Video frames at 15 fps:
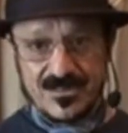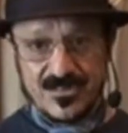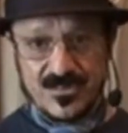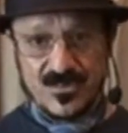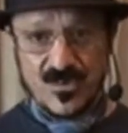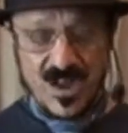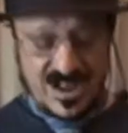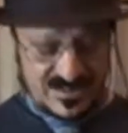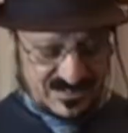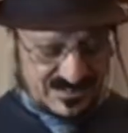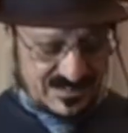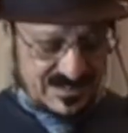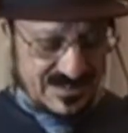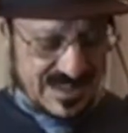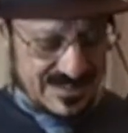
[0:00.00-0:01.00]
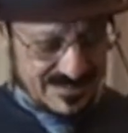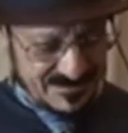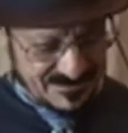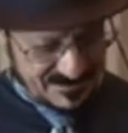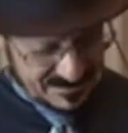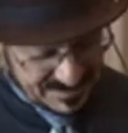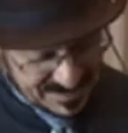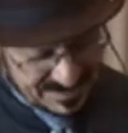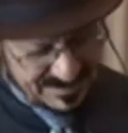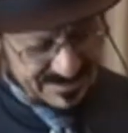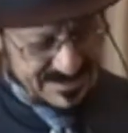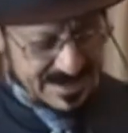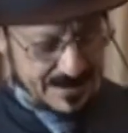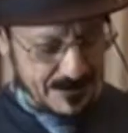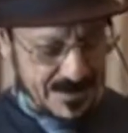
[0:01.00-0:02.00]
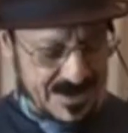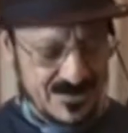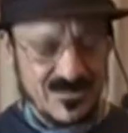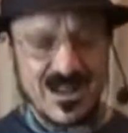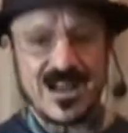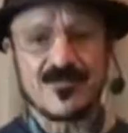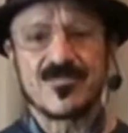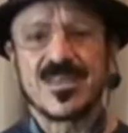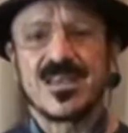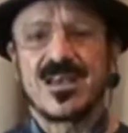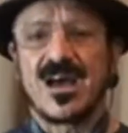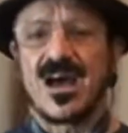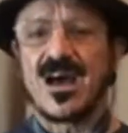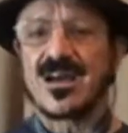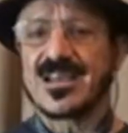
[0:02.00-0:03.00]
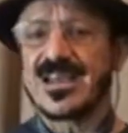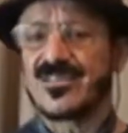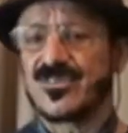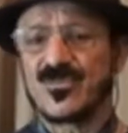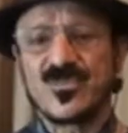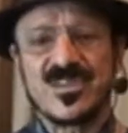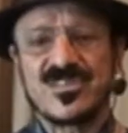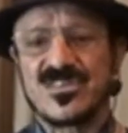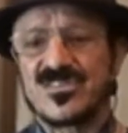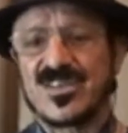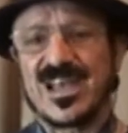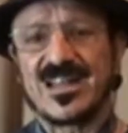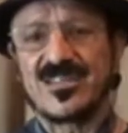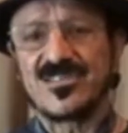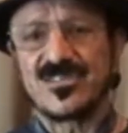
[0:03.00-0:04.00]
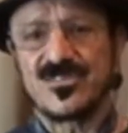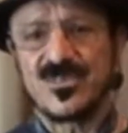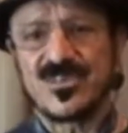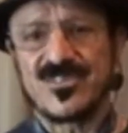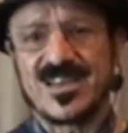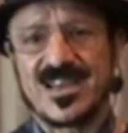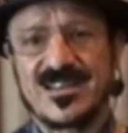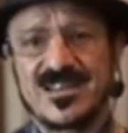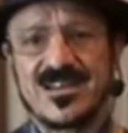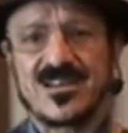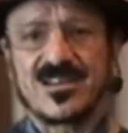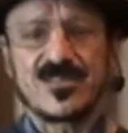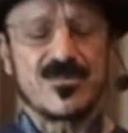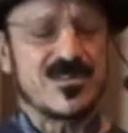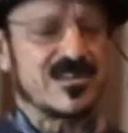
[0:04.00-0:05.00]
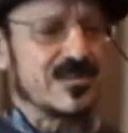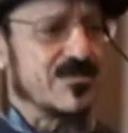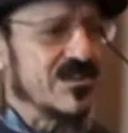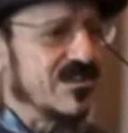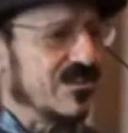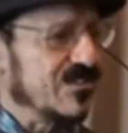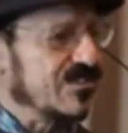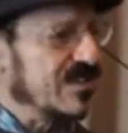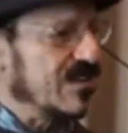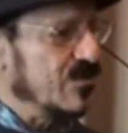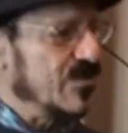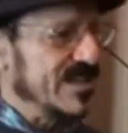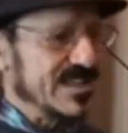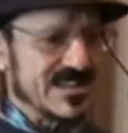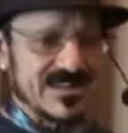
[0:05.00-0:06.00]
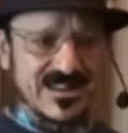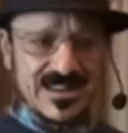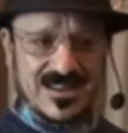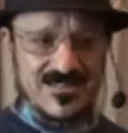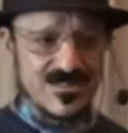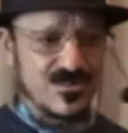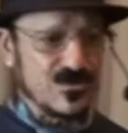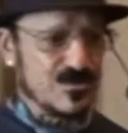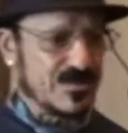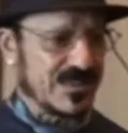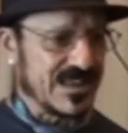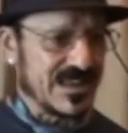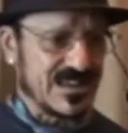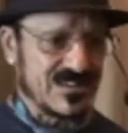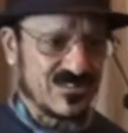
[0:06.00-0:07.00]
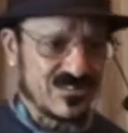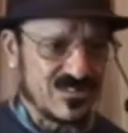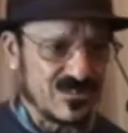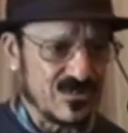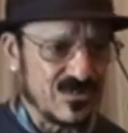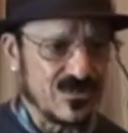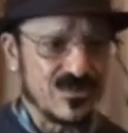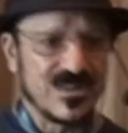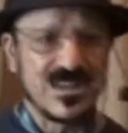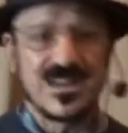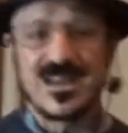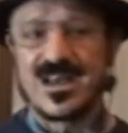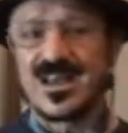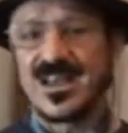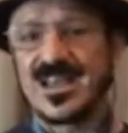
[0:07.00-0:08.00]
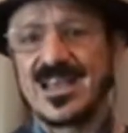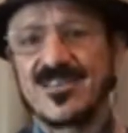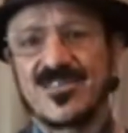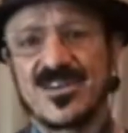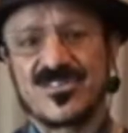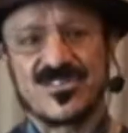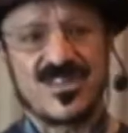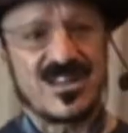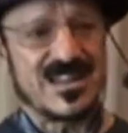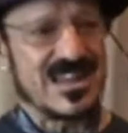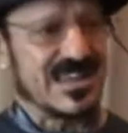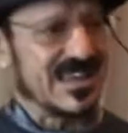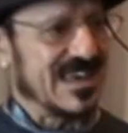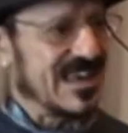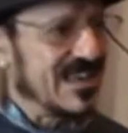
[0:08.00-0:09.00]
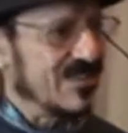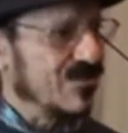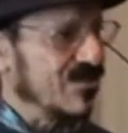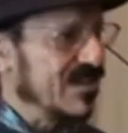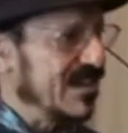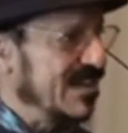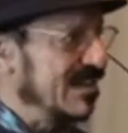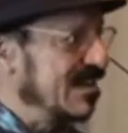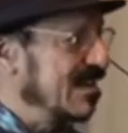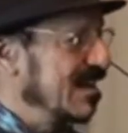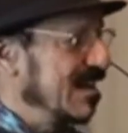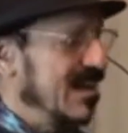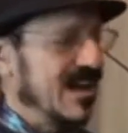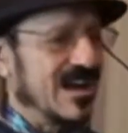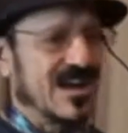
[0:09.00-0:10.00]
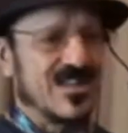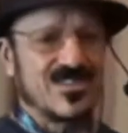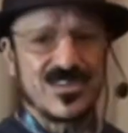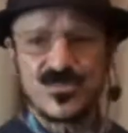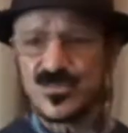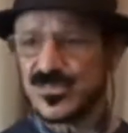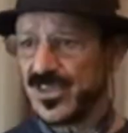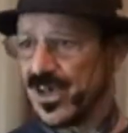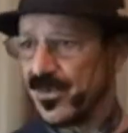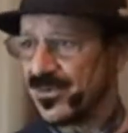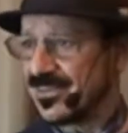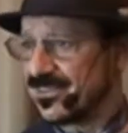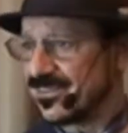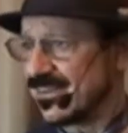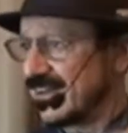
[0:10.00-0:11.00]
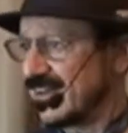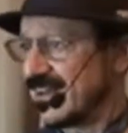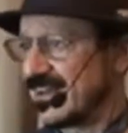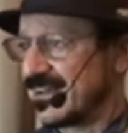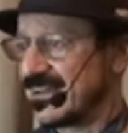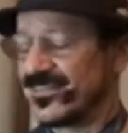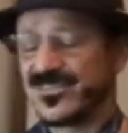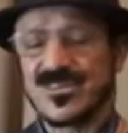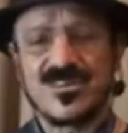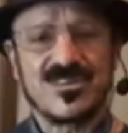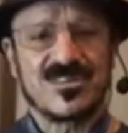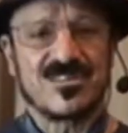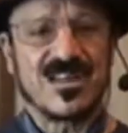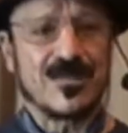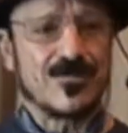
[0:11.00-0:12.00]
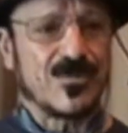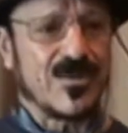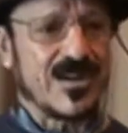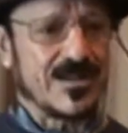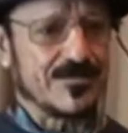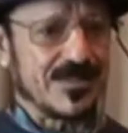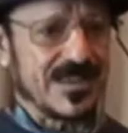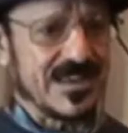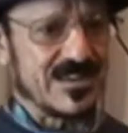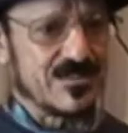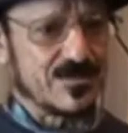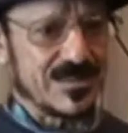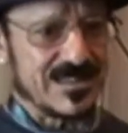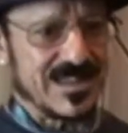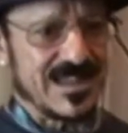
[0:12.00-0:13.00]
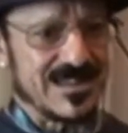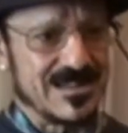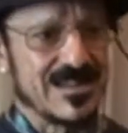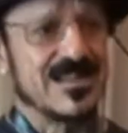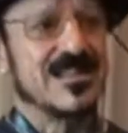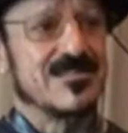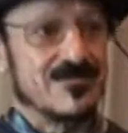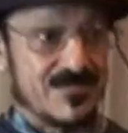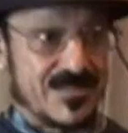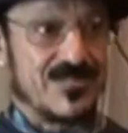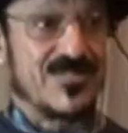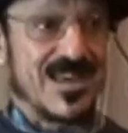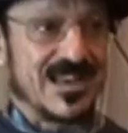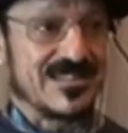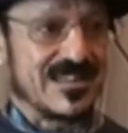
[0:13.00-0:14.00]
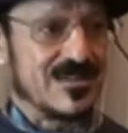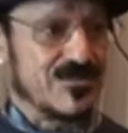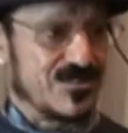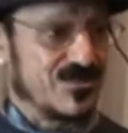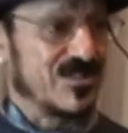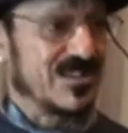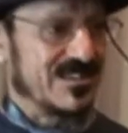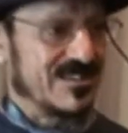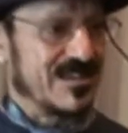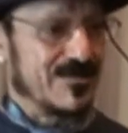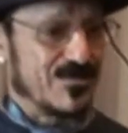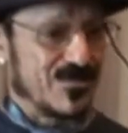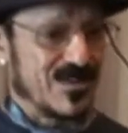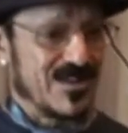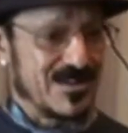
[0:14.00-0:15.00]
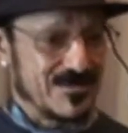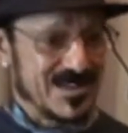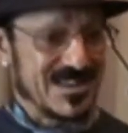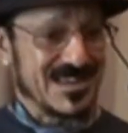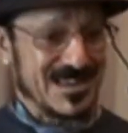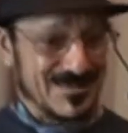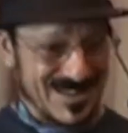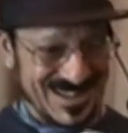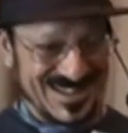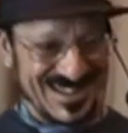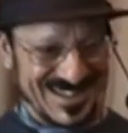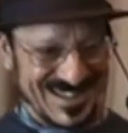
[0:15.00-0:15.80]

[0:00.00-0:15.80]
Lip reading: Trust into that bedrock. Okay, so recent challenges we've had here, Community Miracle Center. We needed to have a new place to have our Sunday gathering. This was always considered a temporary place, but then the fact that it was really temporary became